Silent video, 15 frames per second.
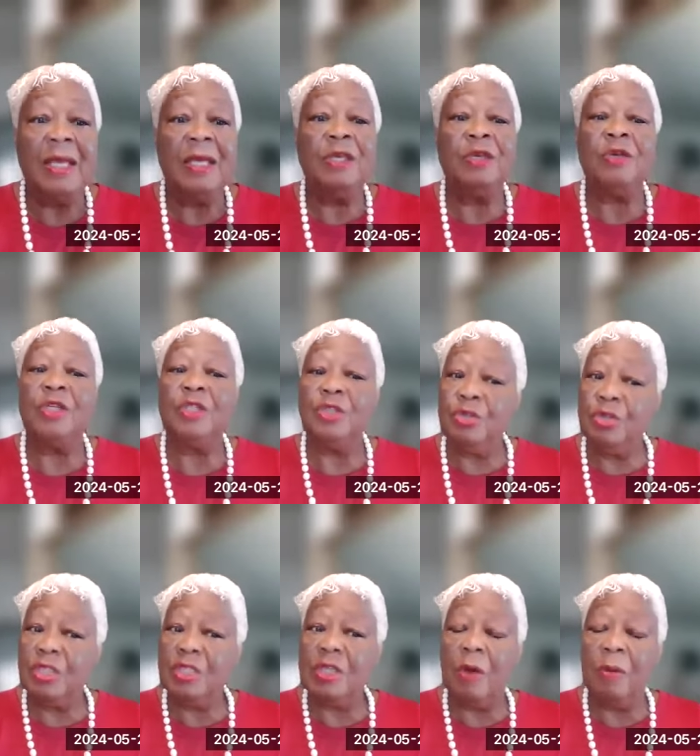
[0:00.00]
You can do
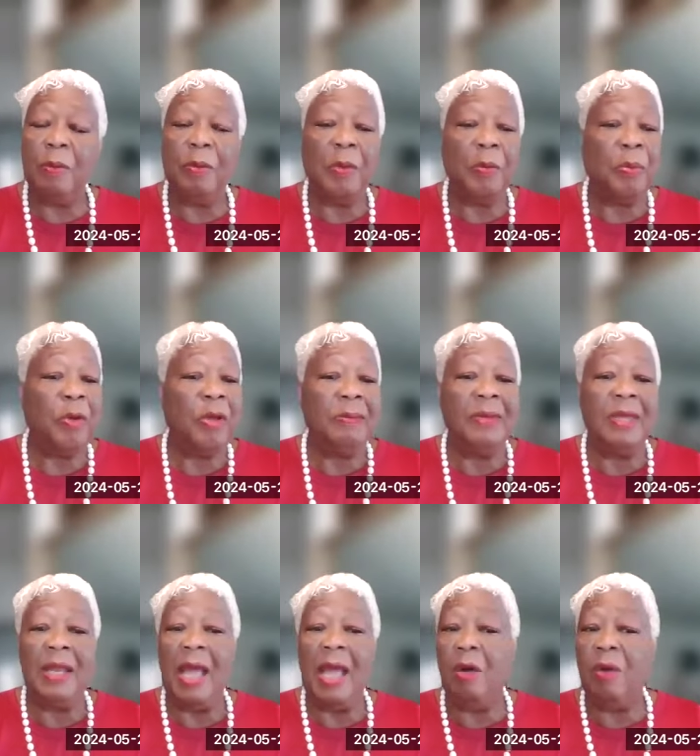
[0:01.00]
your scope of
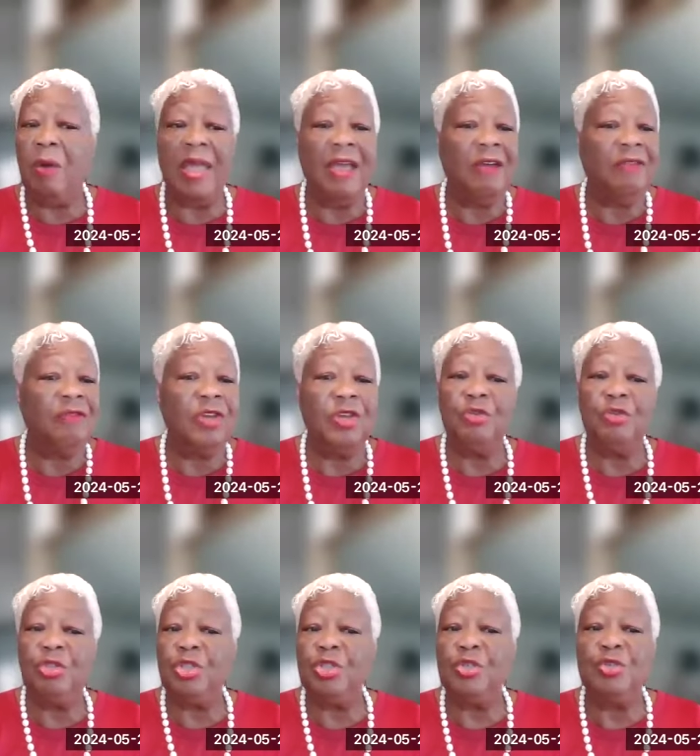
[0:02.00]
appointment however you
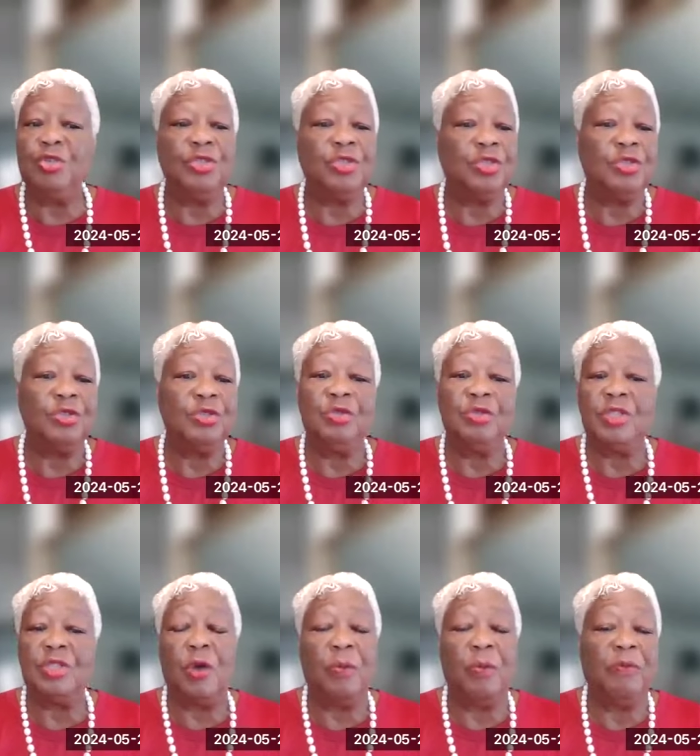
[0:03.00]
choose to do the
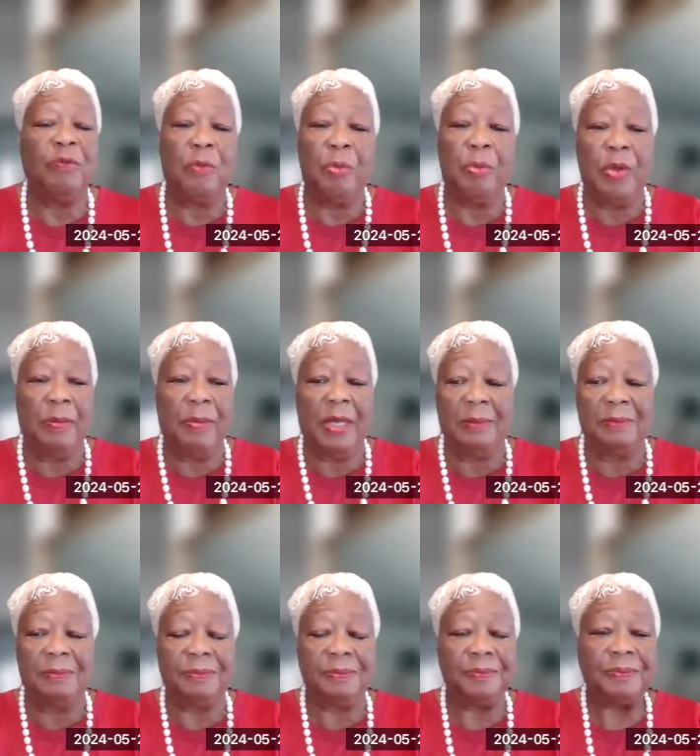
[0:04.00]
scope of appointment.
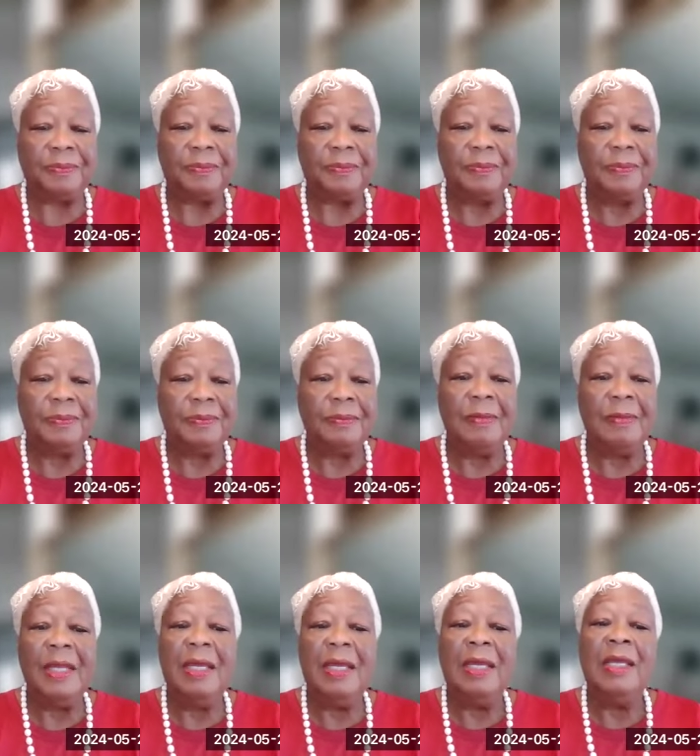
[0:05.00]

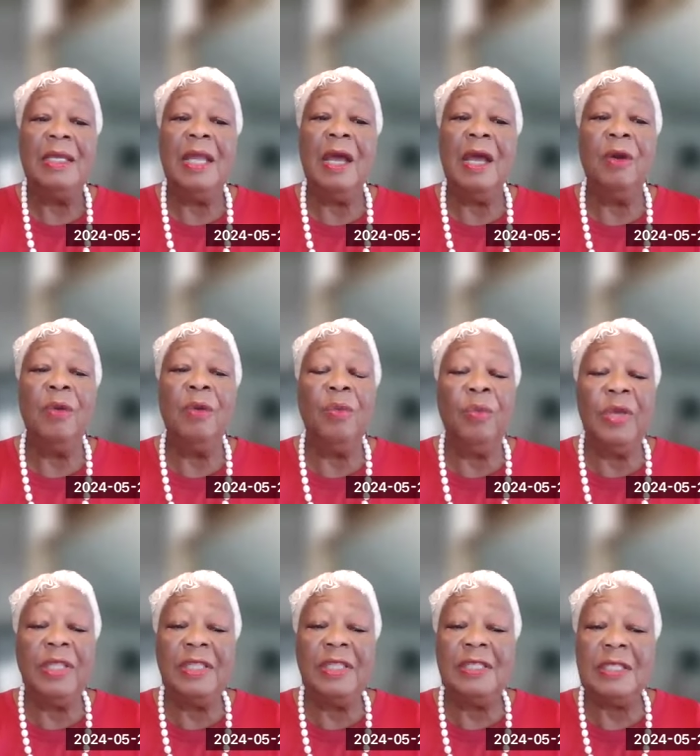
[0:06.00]
Now,
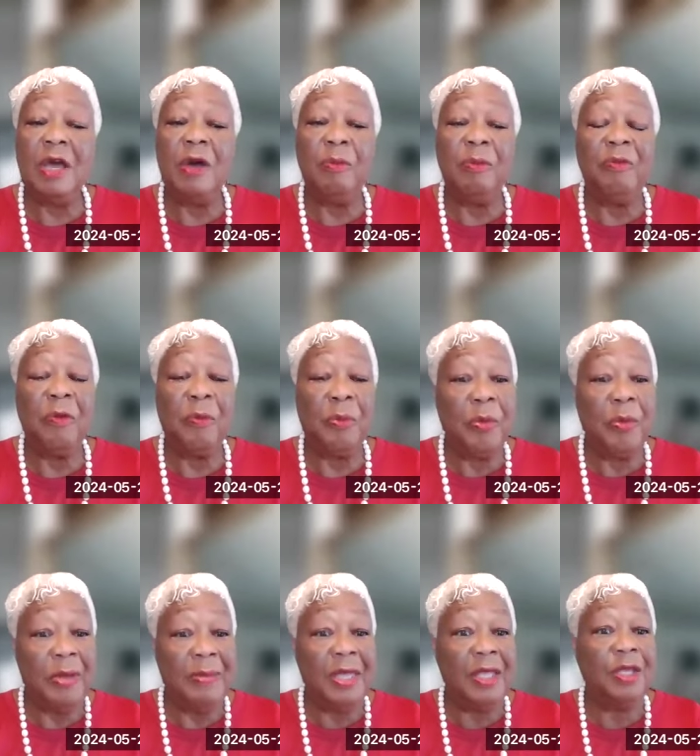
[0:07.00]
with the scope of
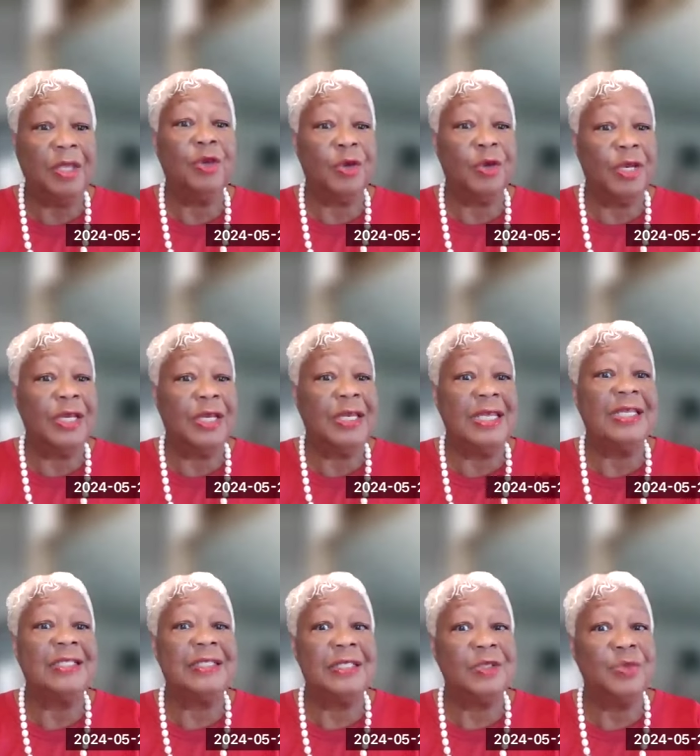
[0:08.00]
appointment, you're going to
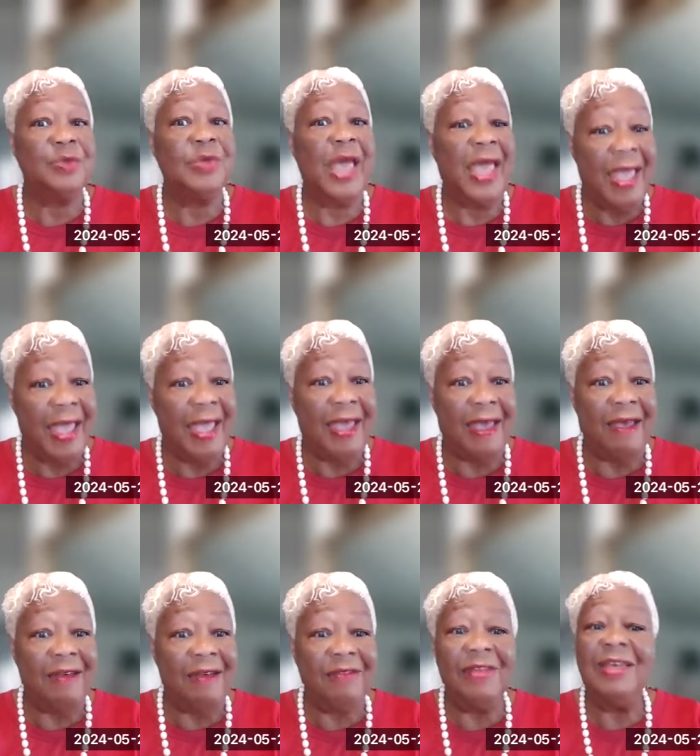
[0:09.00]
need to
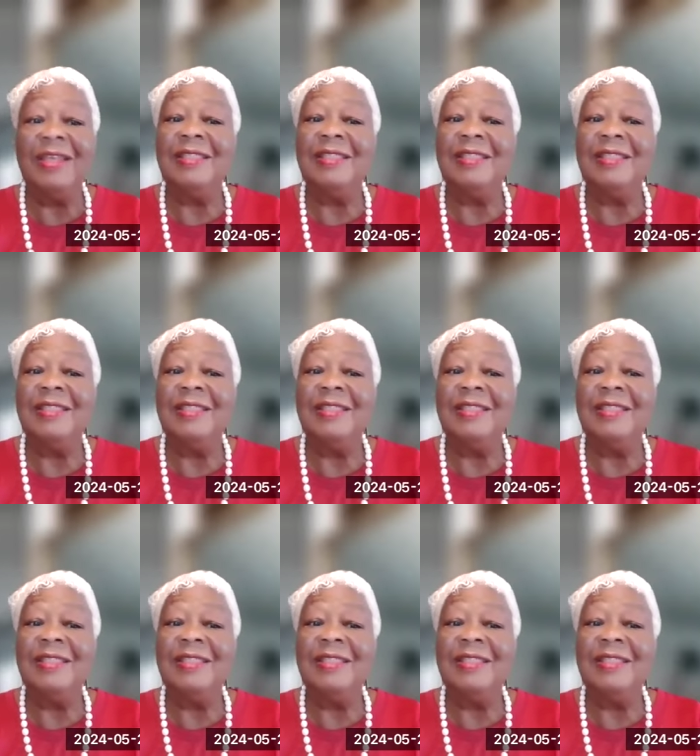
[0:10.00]
have